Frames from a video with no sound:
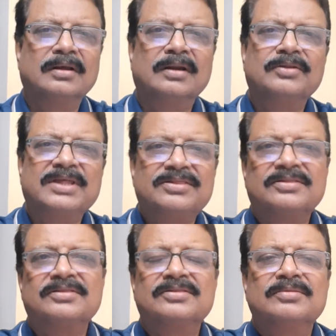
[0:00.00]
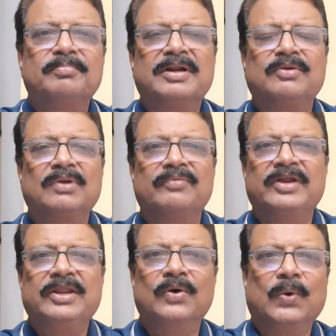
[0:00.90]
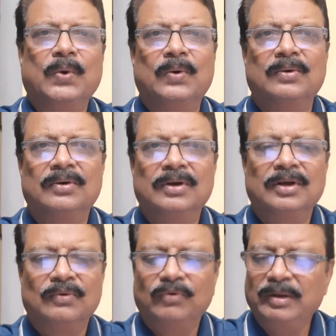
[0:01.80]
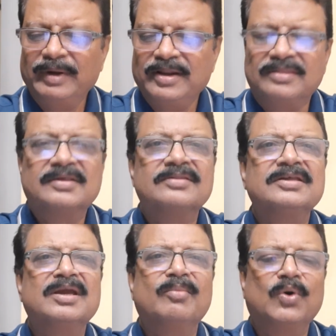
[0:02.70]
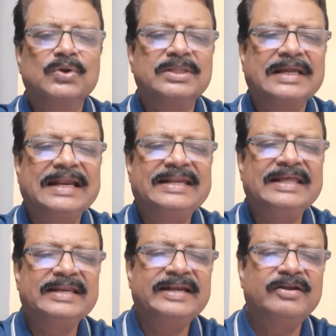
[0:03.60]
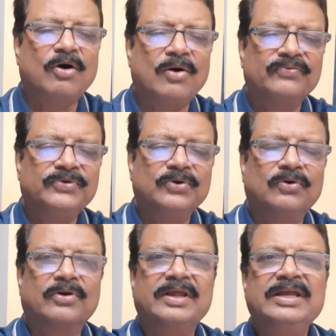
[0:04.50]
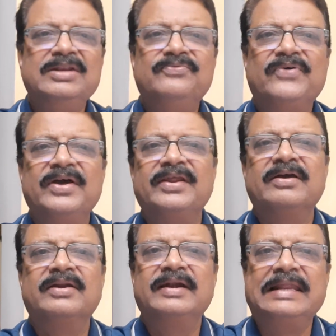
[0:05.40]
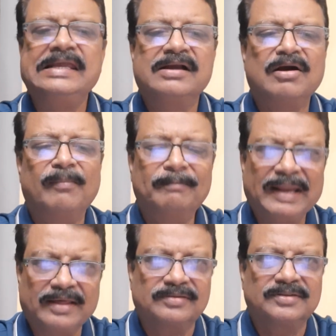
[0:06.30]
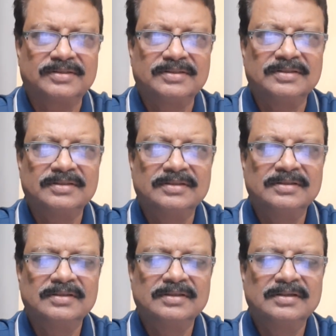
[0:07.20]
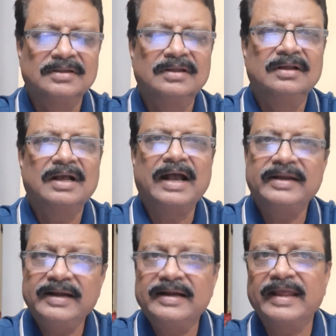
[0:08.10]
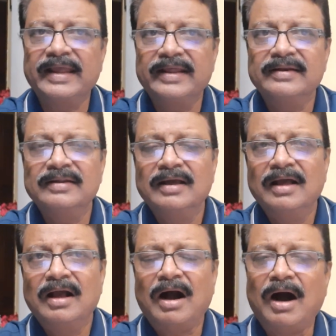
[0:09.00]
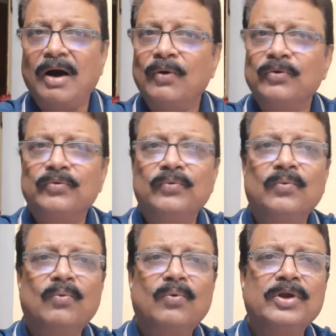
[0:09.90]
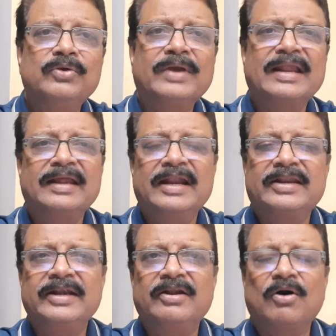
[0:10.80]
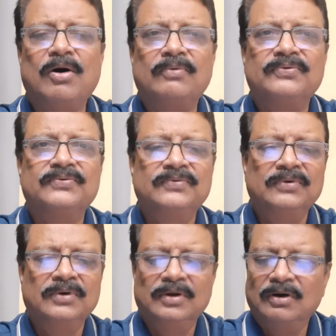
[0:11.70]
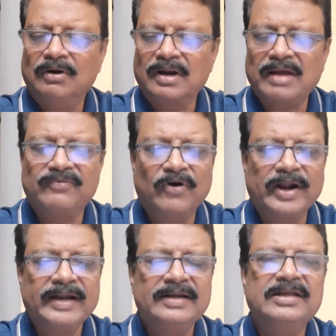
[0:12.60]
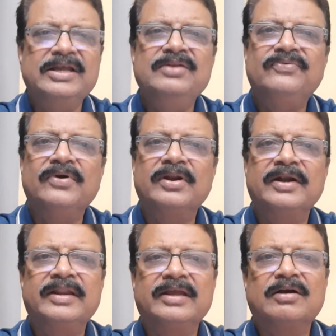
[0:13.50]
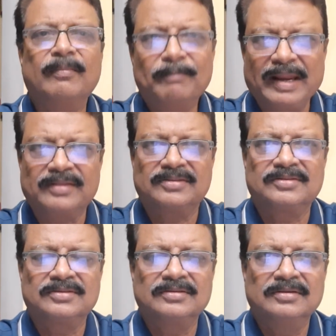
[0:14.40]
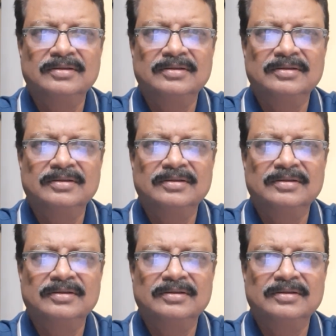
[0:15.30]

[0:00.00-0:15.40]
this particular video we will be discussing about the getting rid of your inferiority complex. I read it again. How you can get rid of or avoid inferiority complex,